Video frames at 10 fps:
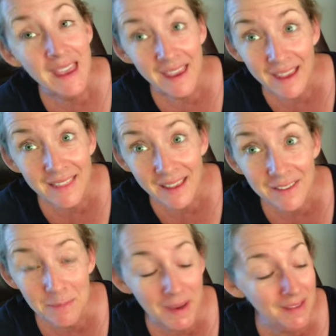And
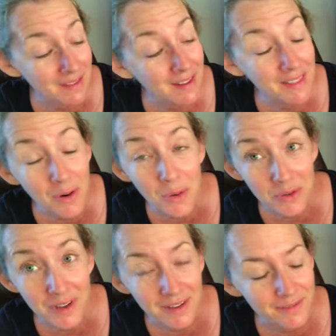that's mainly the whole
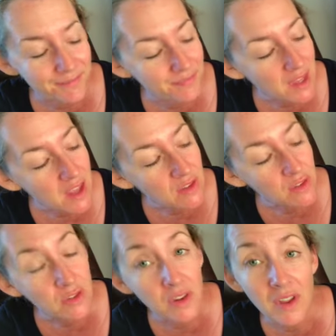song. So
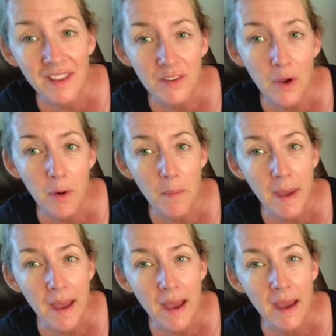let's go
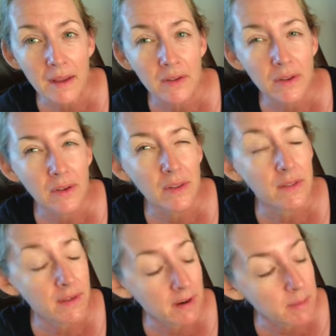back to the
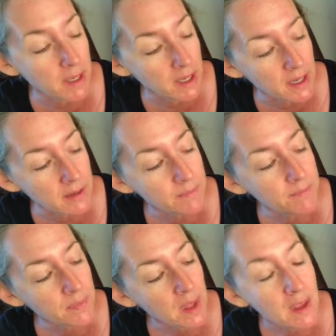very beginning.
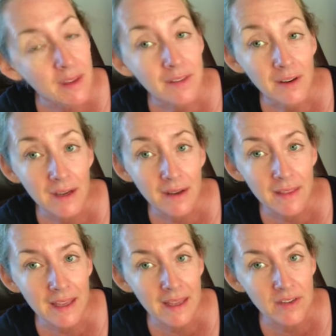Starting on
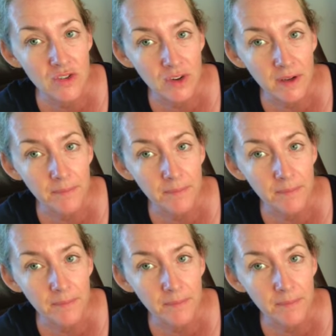the E string,